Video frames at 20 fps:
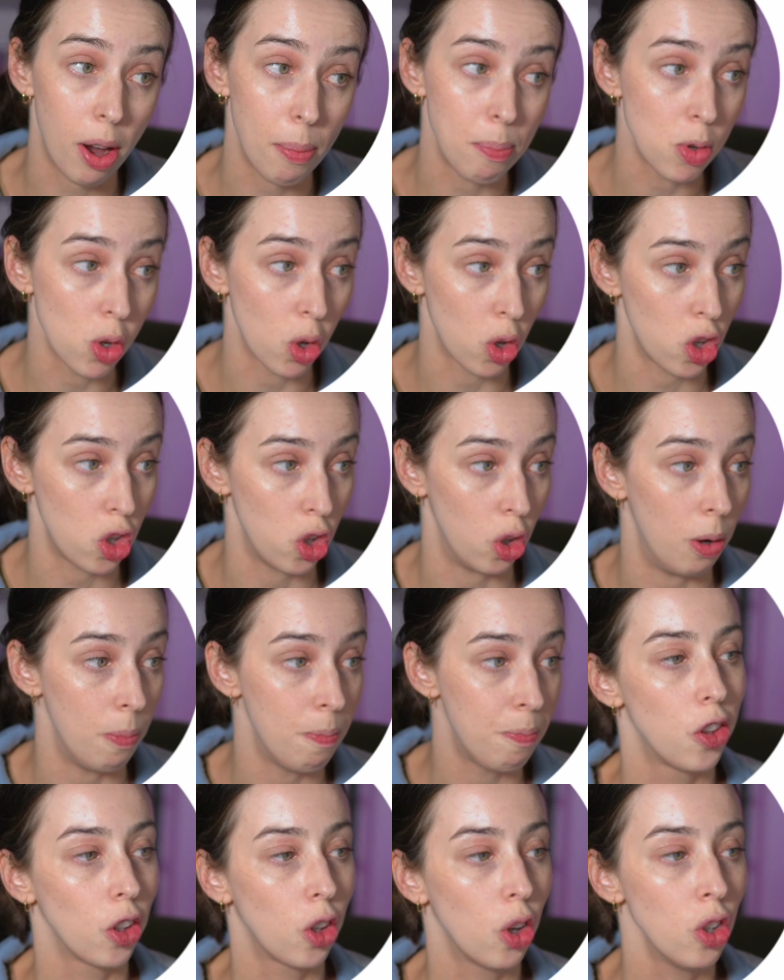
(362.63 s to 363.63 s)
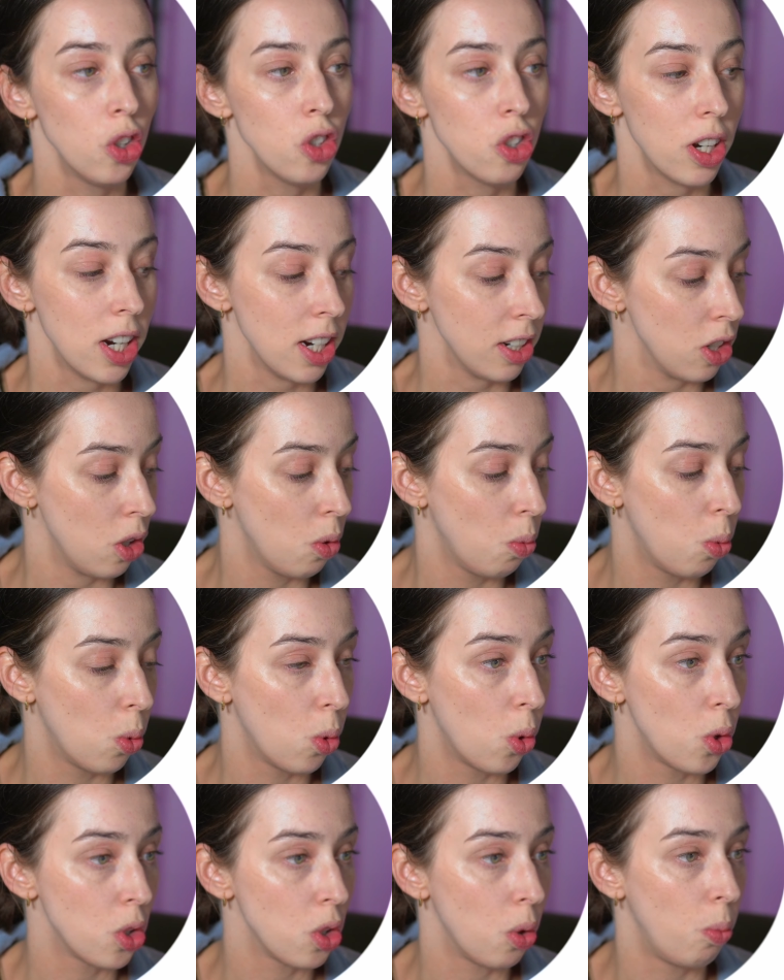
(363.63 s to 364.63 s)
I'm not sure. The contract
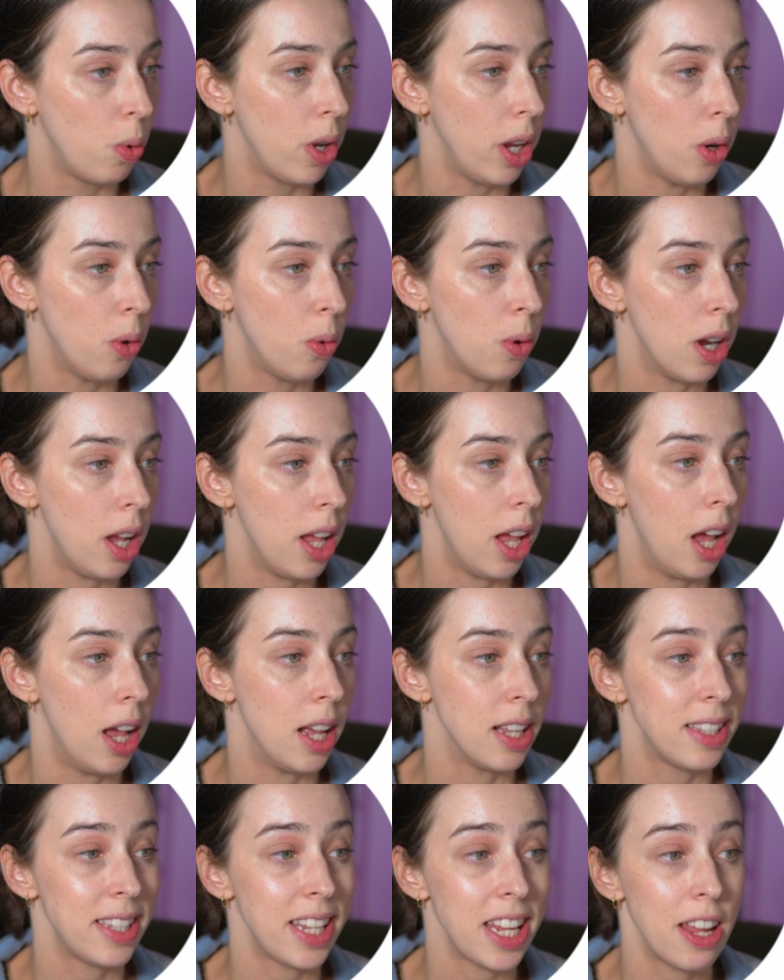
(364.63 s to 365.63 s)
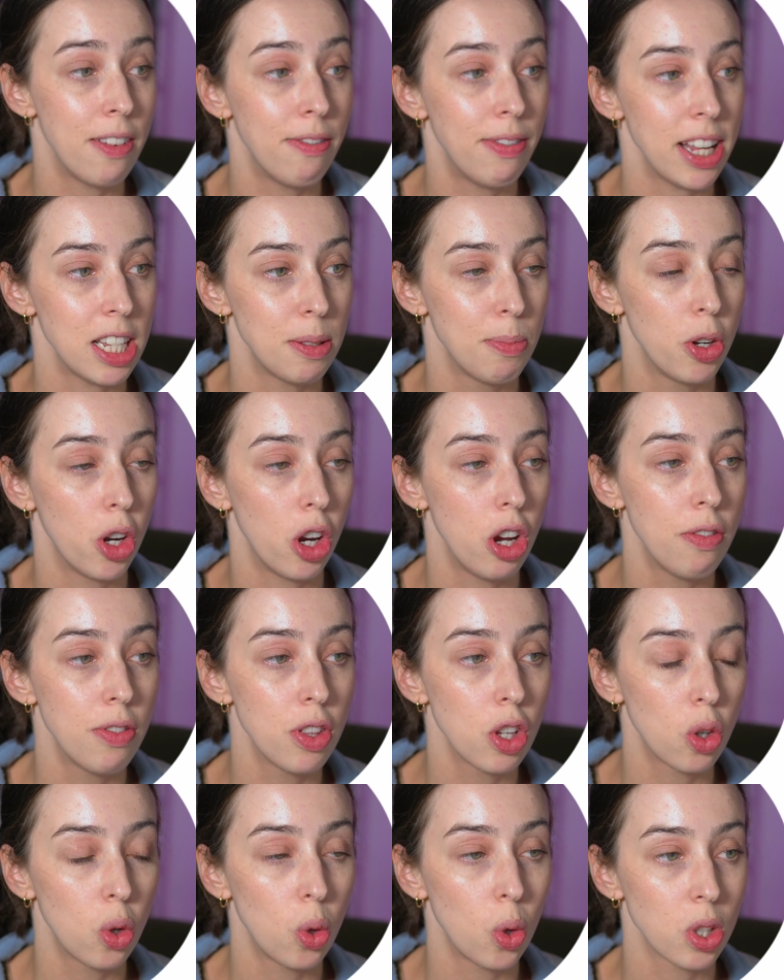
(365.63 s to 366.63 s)
award will uh, see investment over
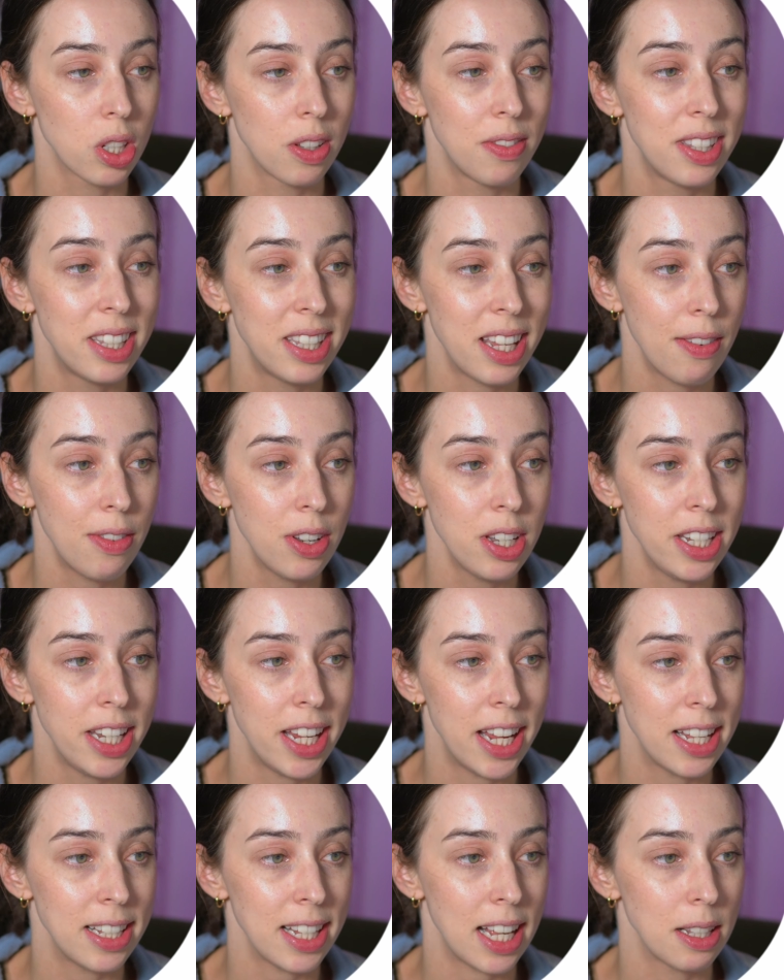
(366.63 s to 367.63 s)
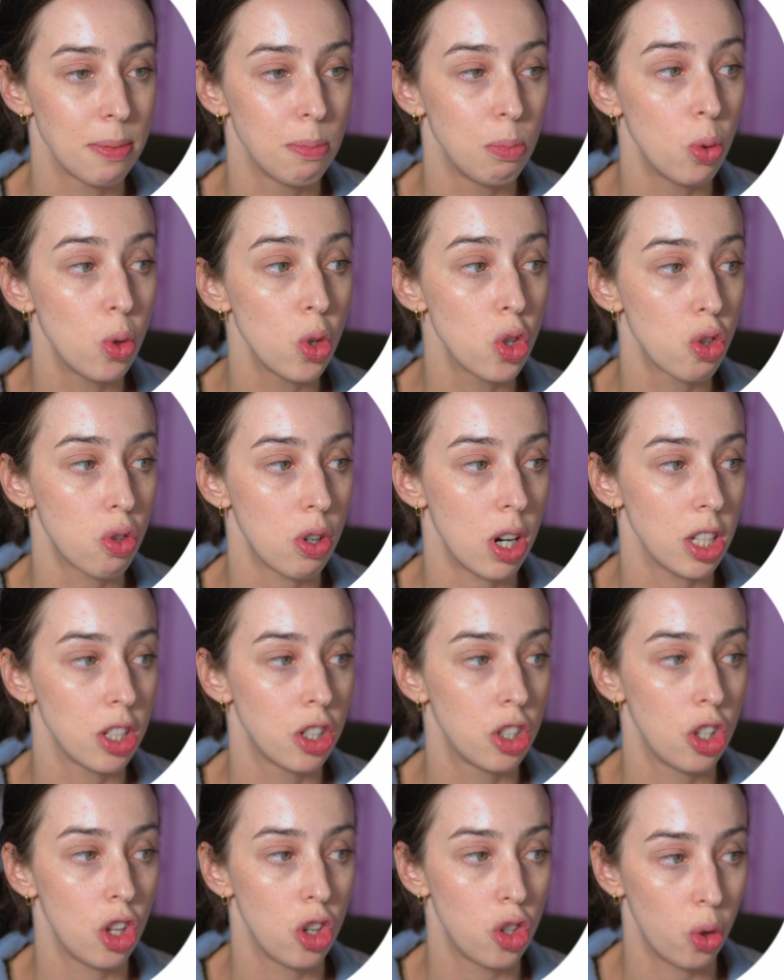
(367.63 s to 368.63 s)
the course of seven years as more
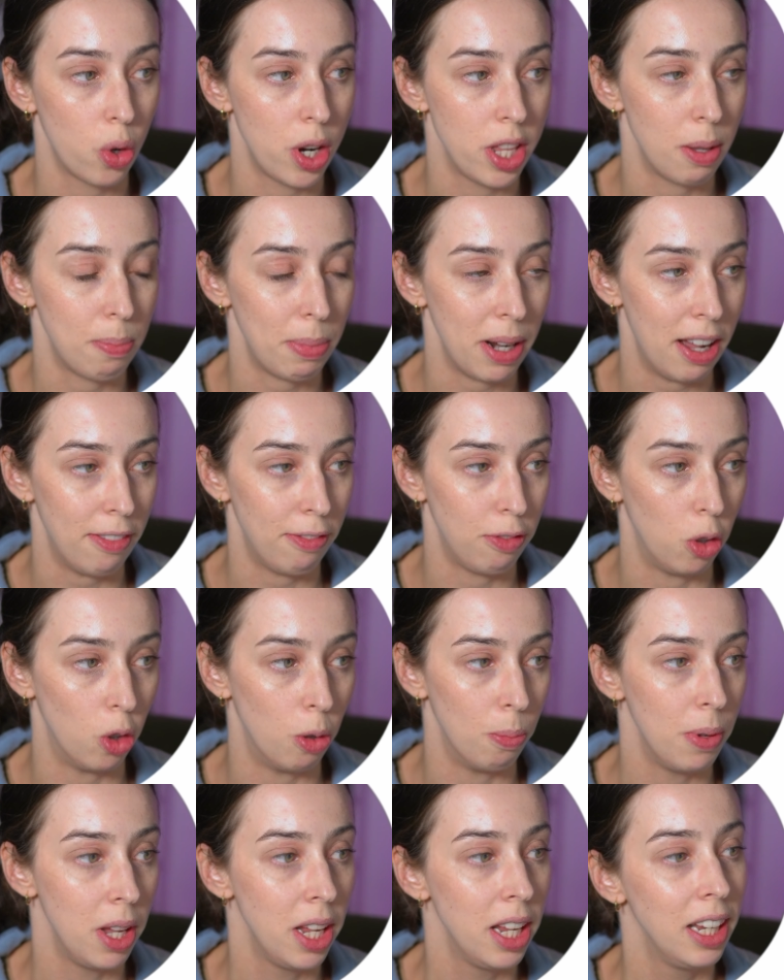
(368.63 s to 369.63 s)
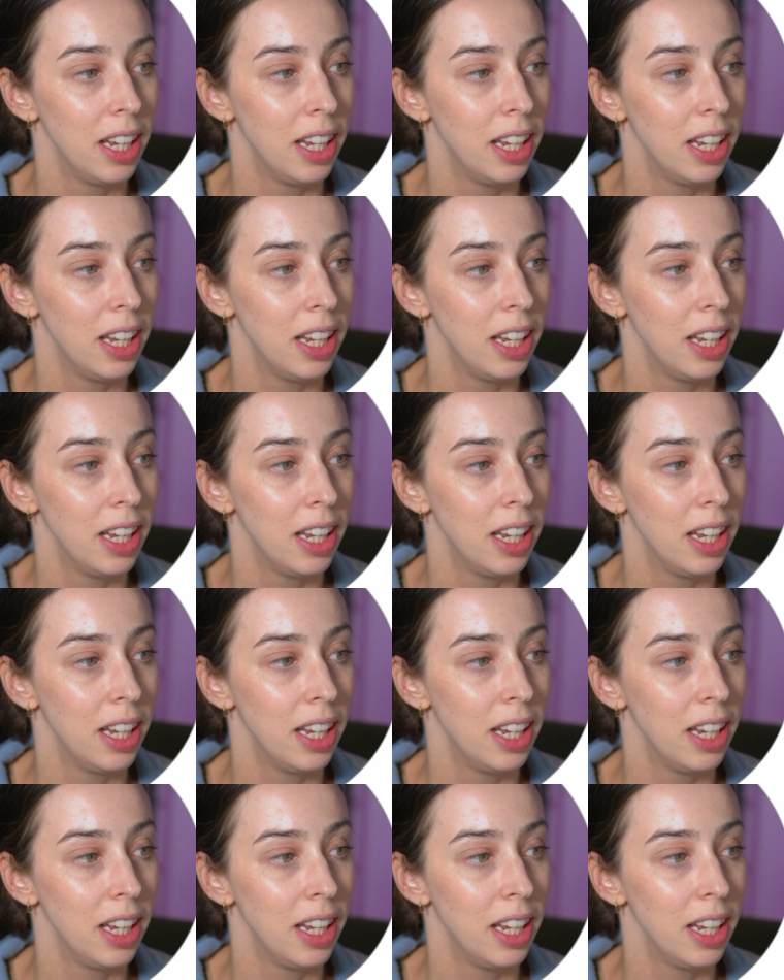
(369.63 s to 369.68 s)
trusts join the platform.